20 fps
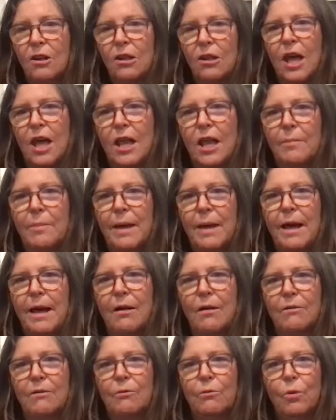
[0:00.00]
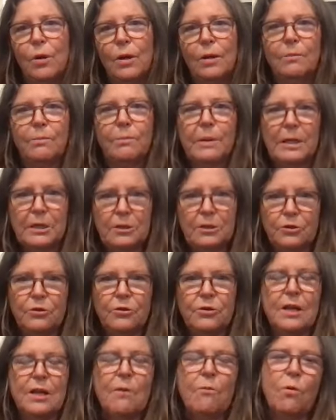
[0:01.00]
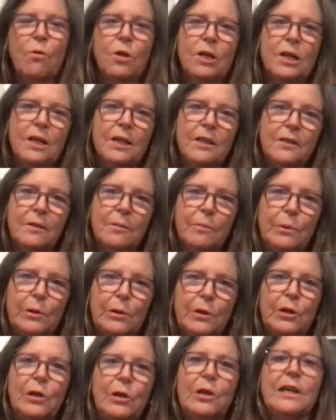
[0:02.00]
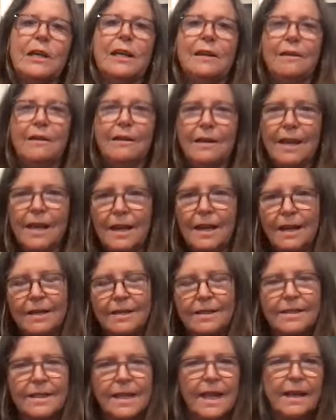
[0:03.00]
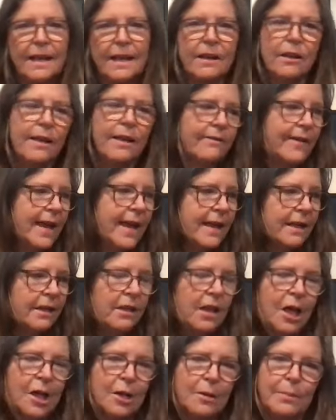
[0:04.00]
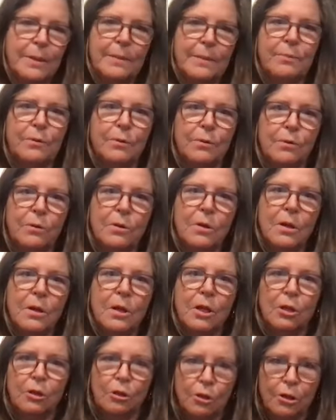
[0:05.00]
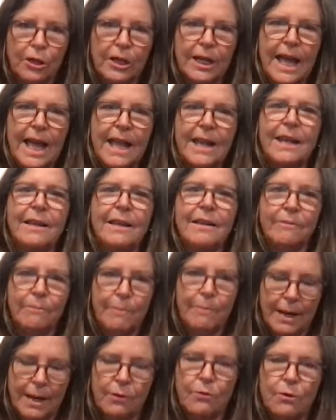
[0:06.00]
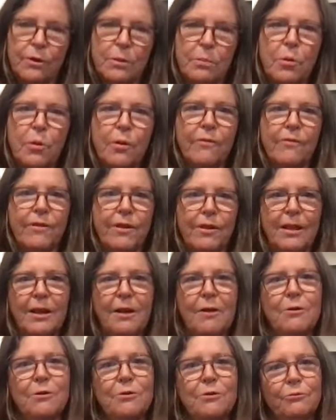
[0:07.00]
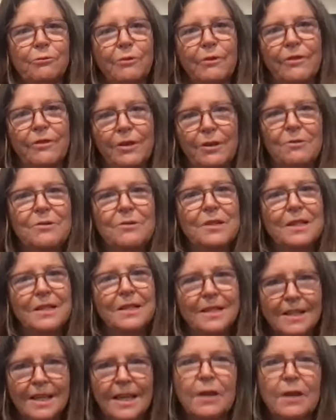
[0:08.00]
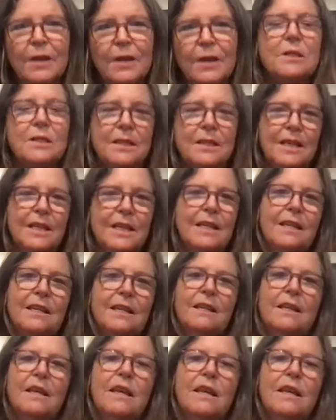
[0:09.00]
a lot about what pictures I wanted in the book, and I have had a lot of people look at it by going to portfolios, reviews, and sequencing. And